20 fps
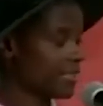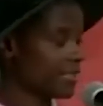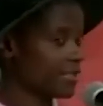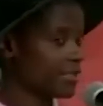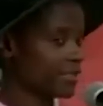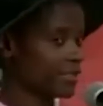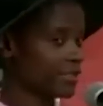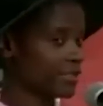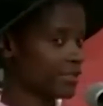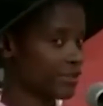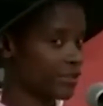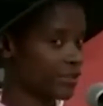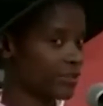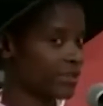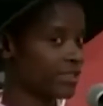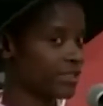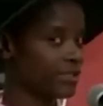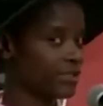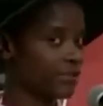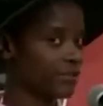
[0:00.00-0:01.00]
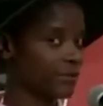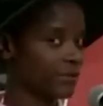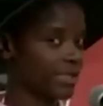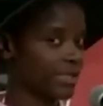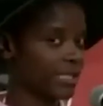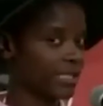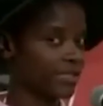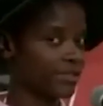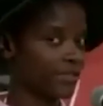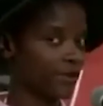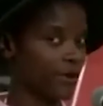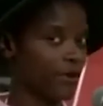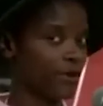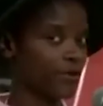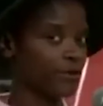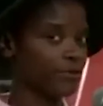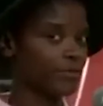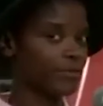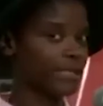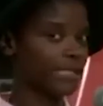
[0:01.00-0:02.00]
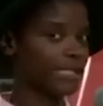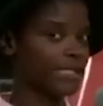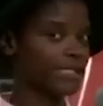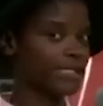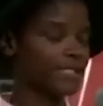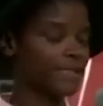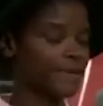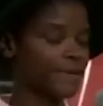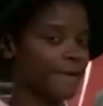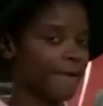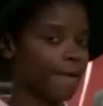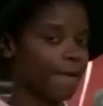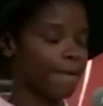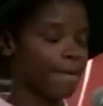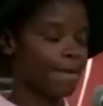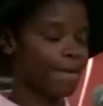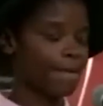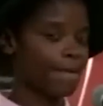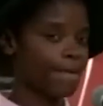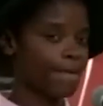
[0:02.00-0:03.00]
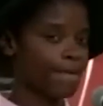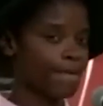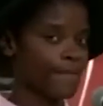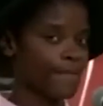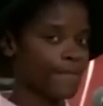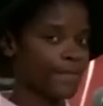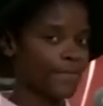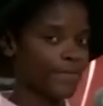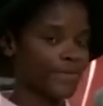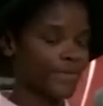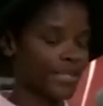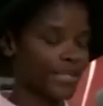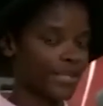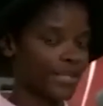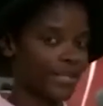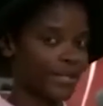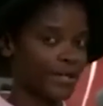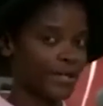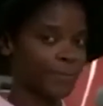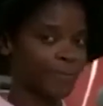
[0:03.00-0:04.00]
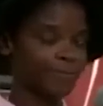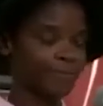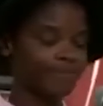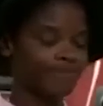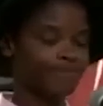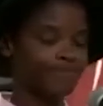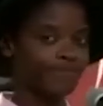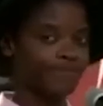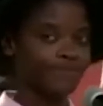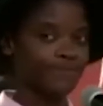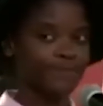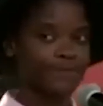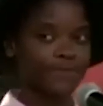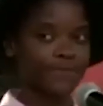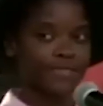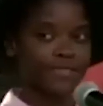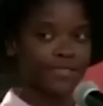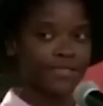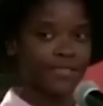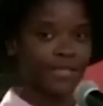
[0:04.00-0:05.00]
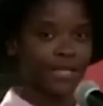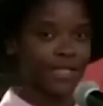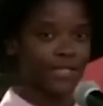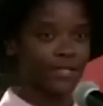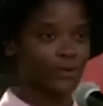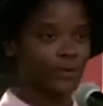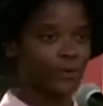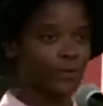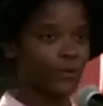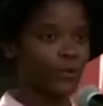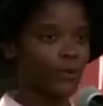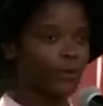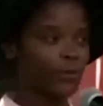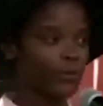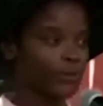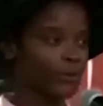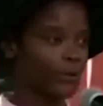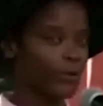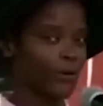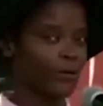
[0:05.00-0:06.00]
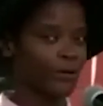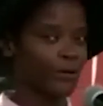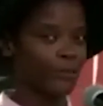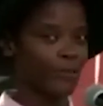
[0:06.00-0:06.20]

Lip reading: do this for me and to honor me. I just want to also honor my